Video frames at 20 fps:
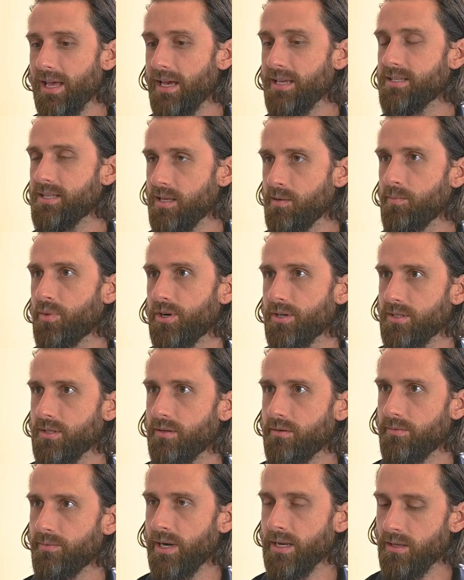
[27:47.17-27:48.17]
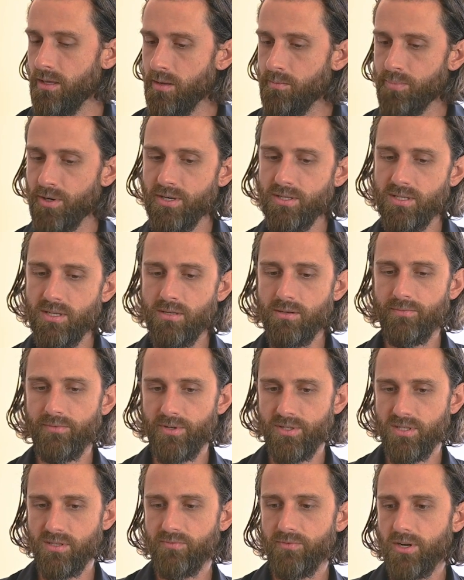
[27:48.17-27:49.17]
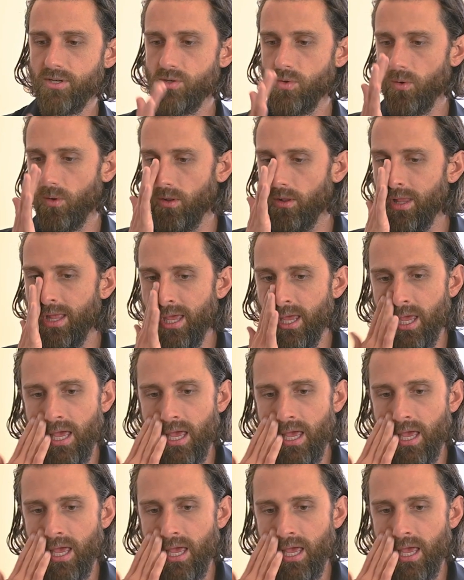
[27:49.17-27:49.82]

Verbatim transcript: as in person, right? In person versus virtual.